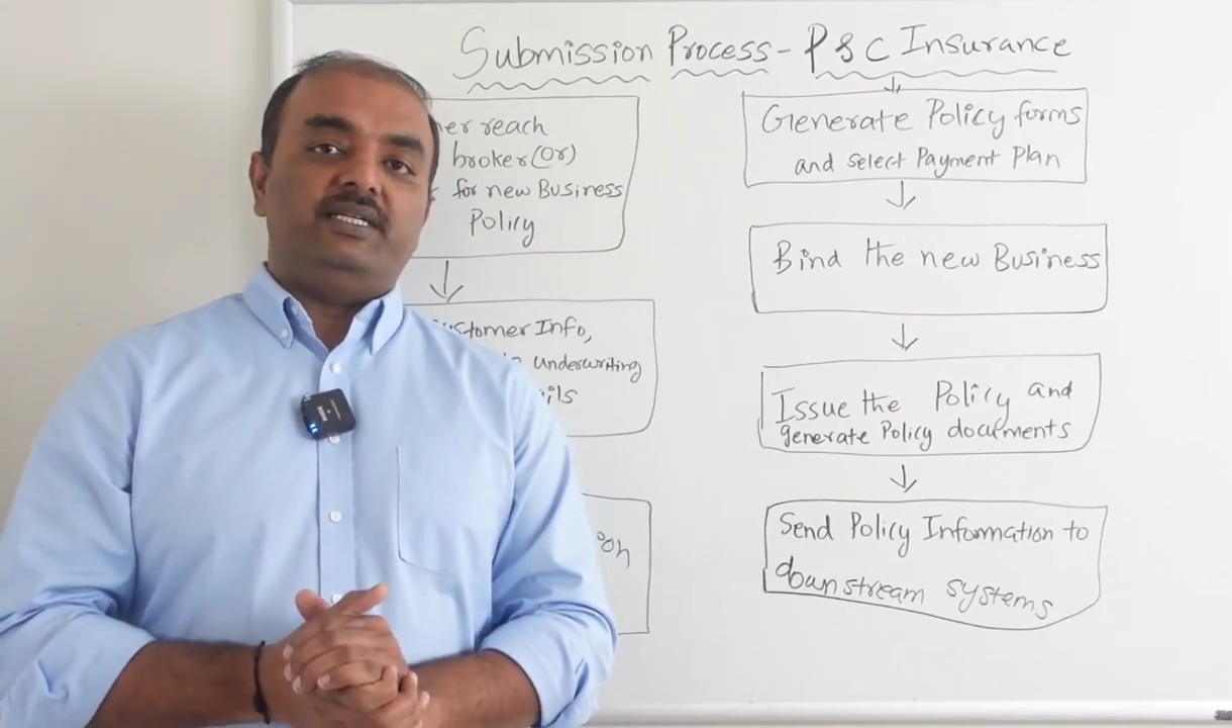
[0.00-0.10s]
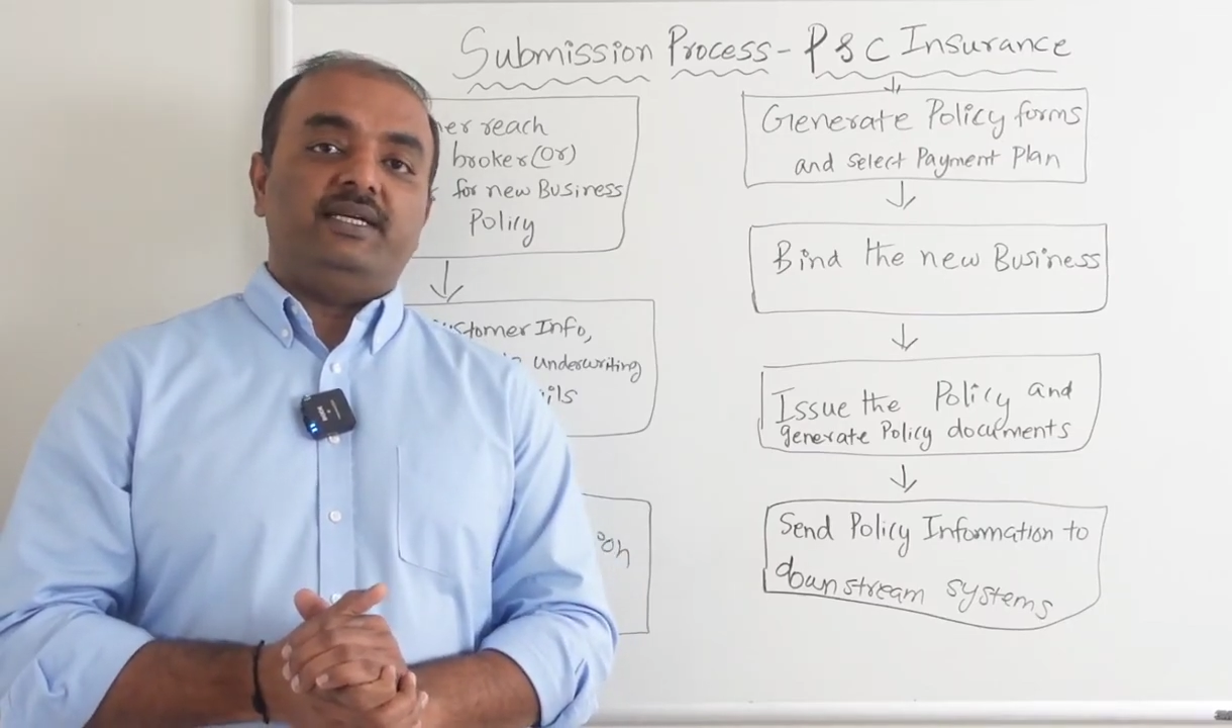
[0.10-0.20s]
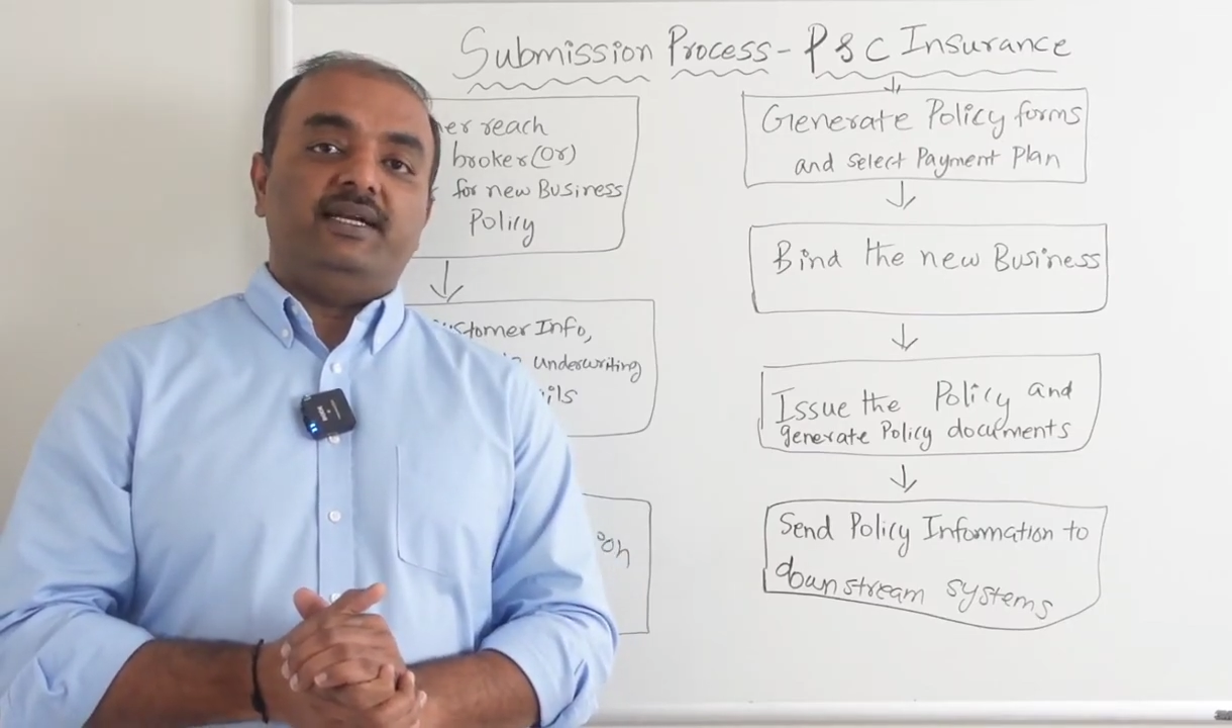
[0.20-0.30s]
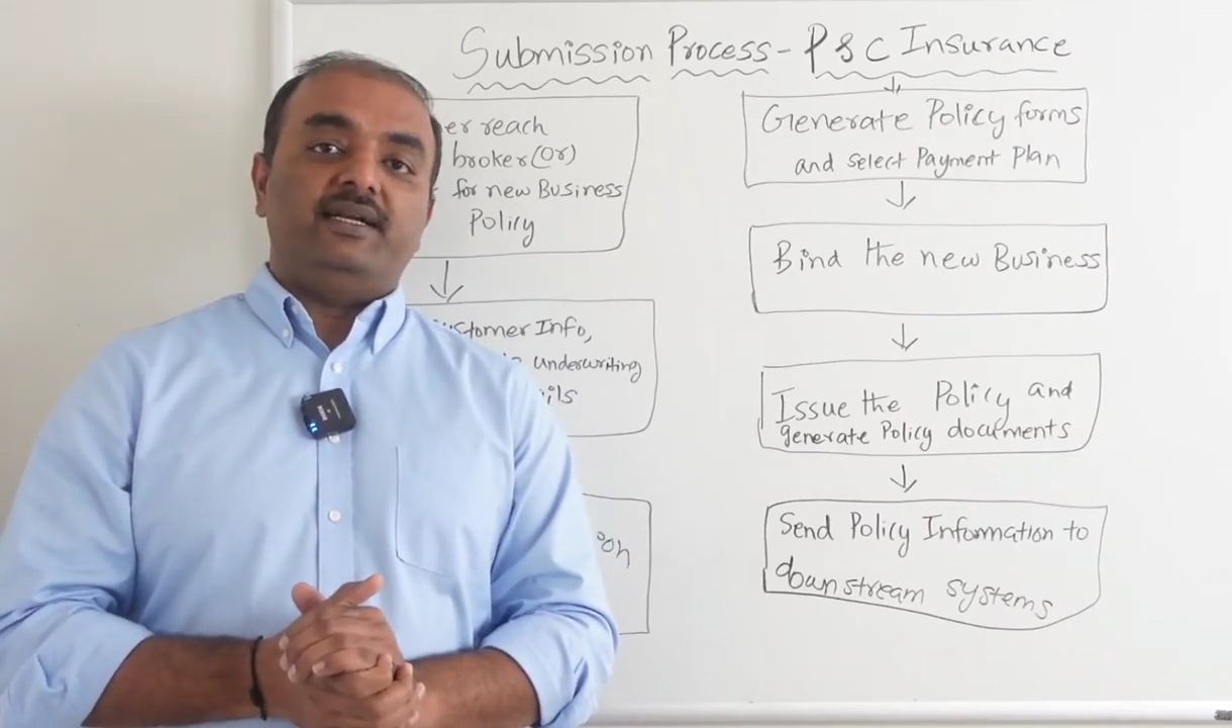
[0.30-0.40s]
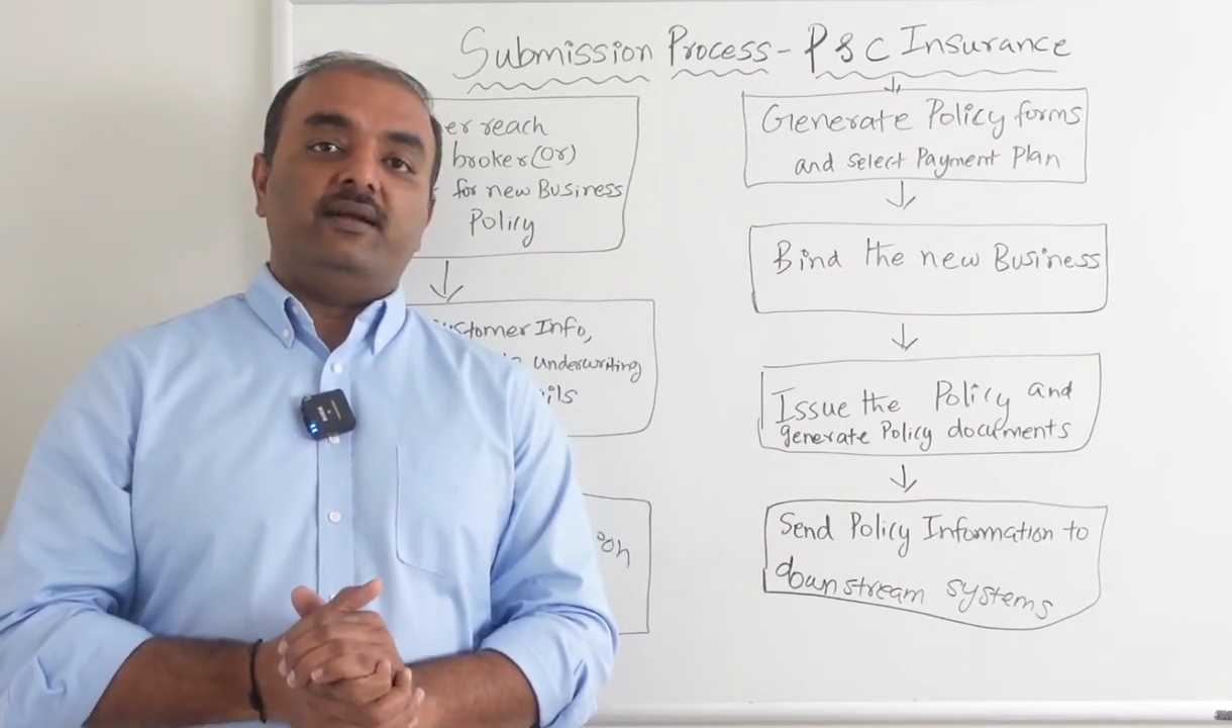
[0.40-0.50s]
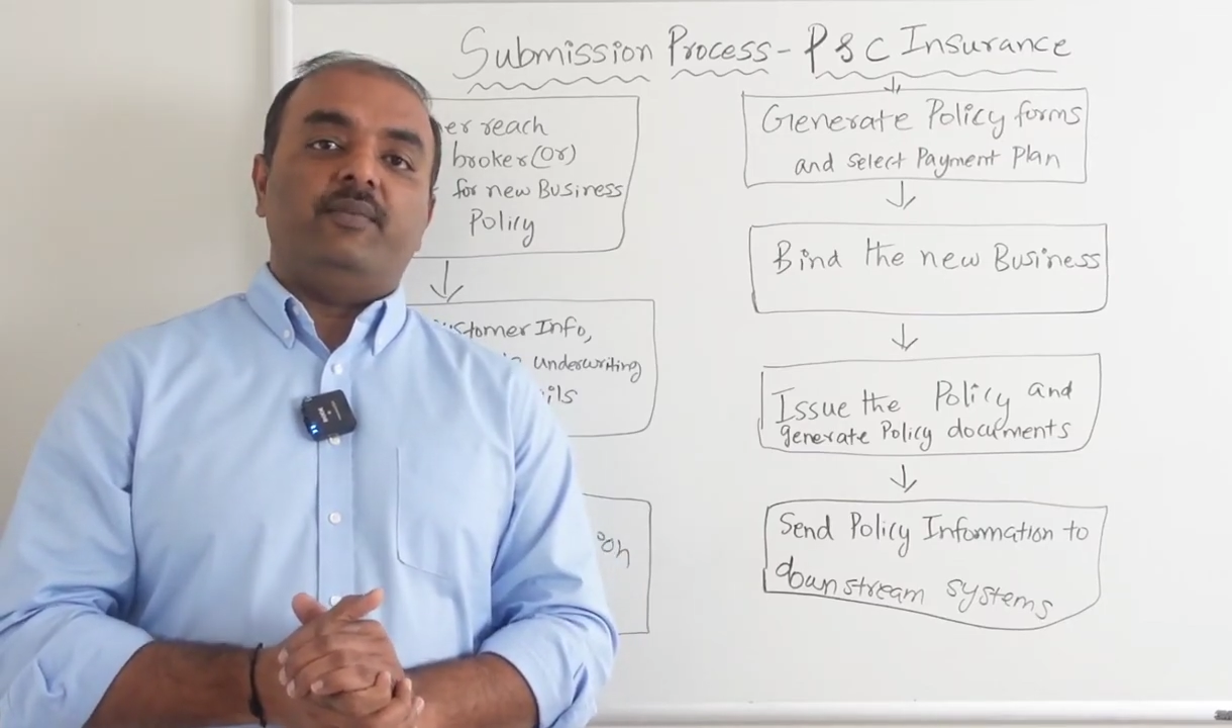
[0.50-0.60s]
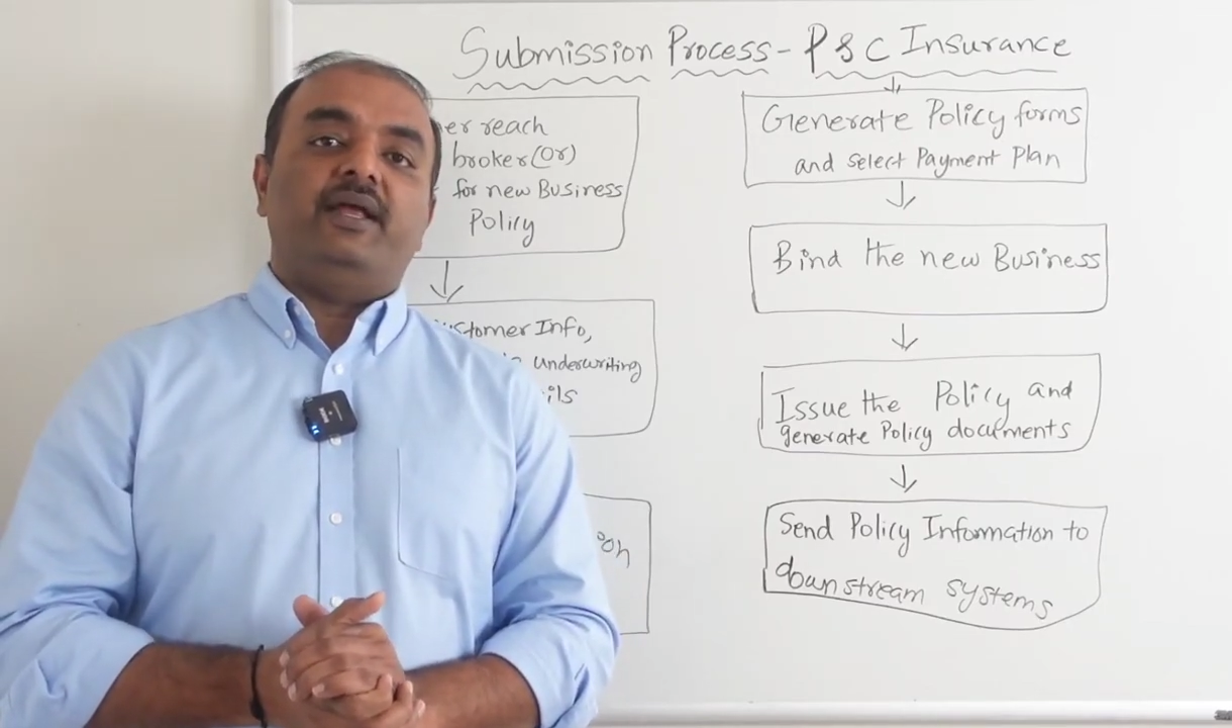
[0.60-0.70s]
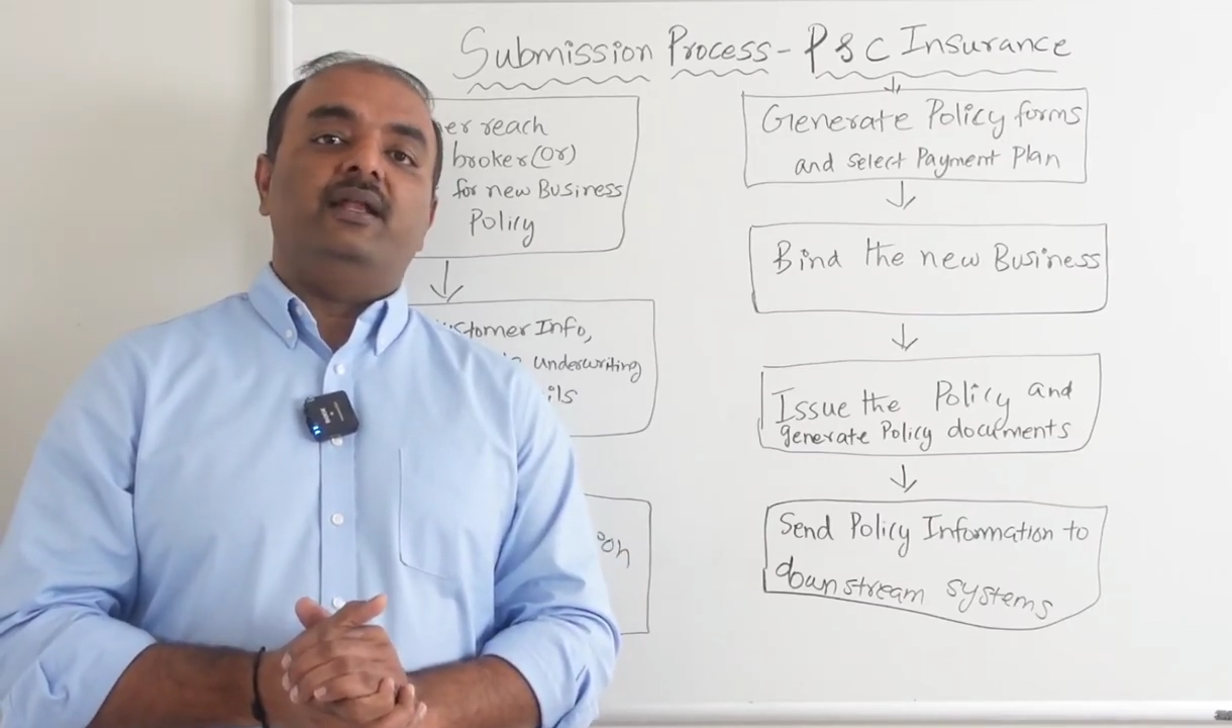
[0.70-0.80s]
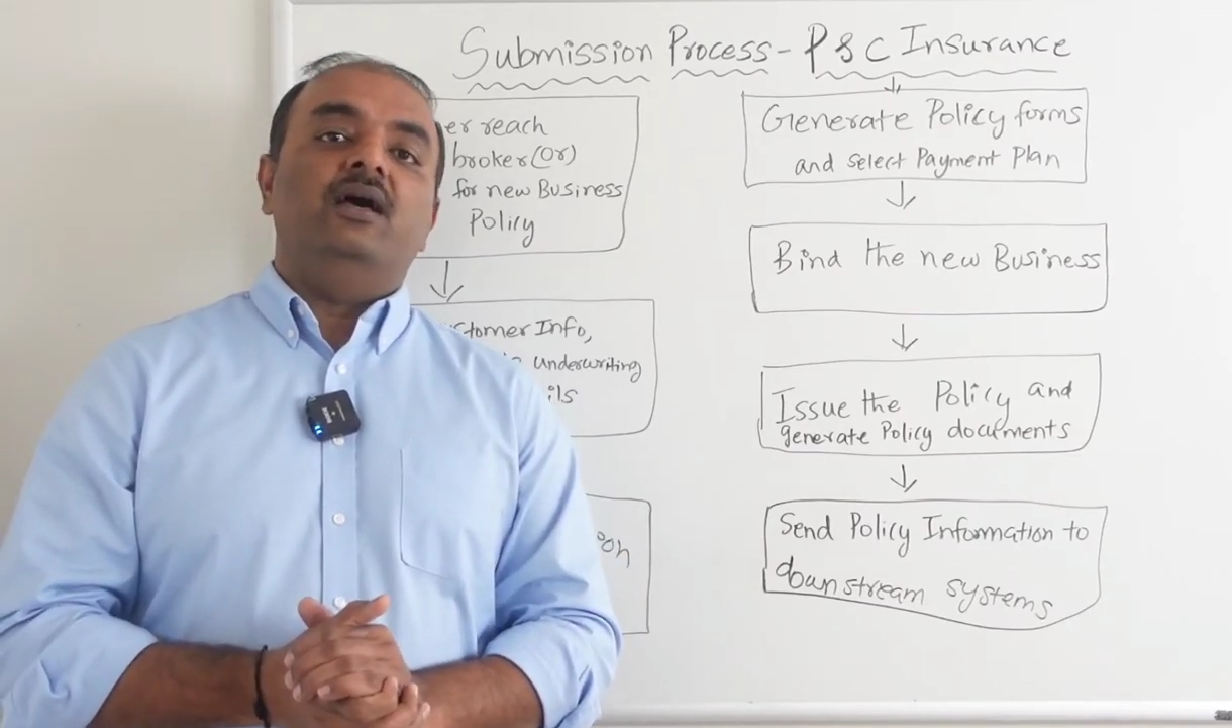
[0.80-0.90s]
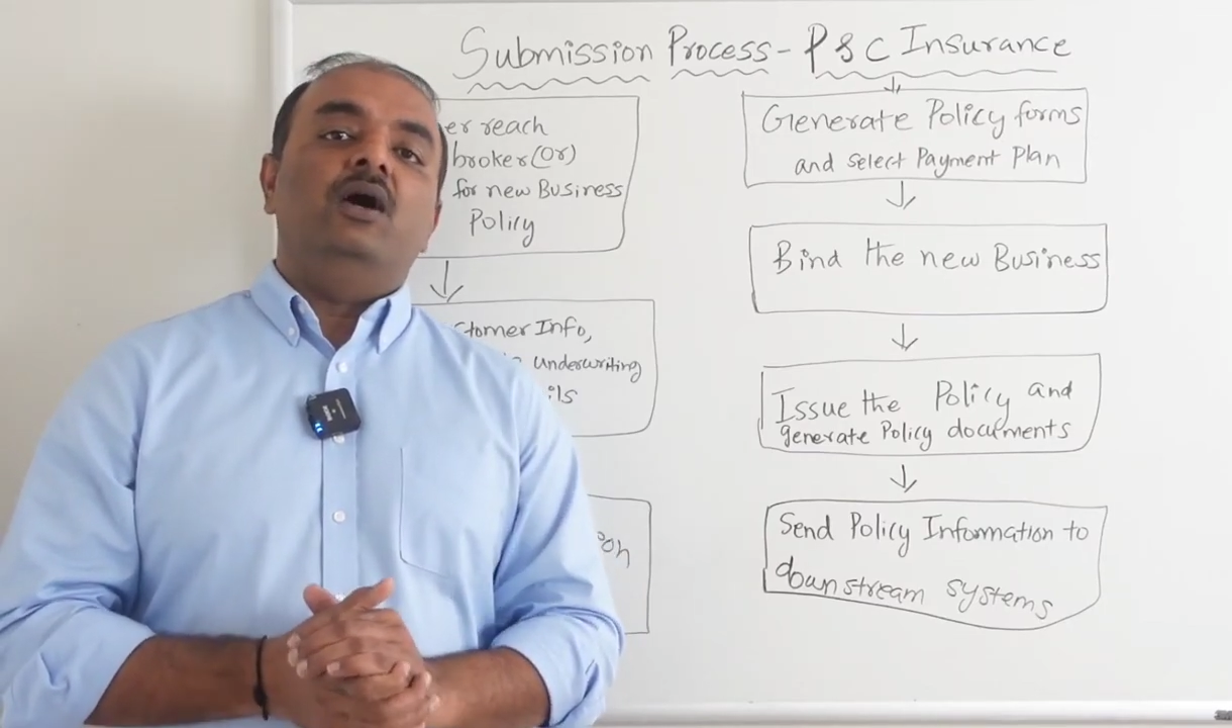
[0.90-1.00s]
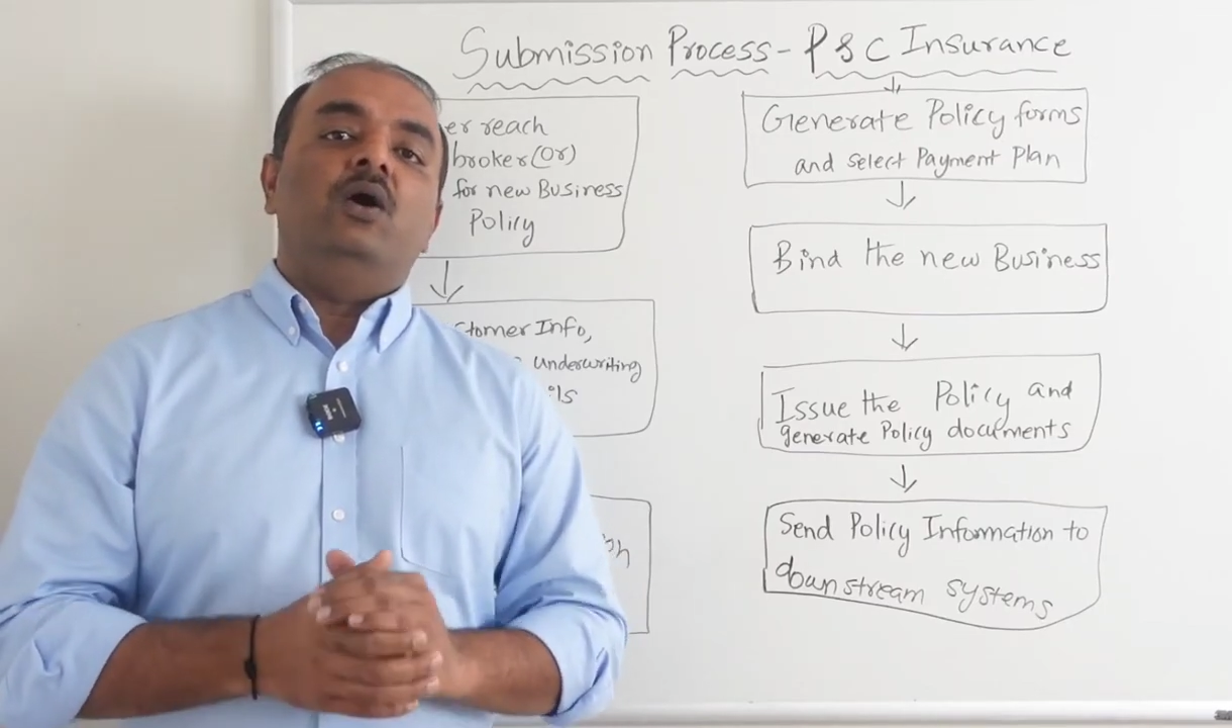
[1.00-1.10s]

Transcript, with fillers: can determine